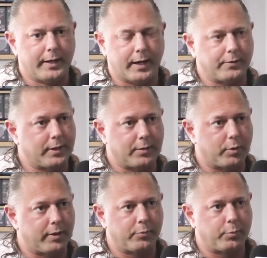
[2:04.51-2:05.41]
I'll take
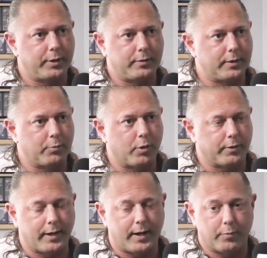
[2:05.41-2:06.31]
whatever we get
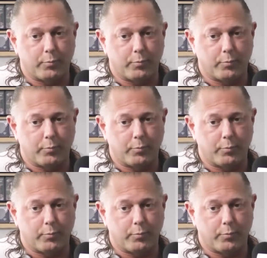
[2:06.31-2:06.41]
worked out.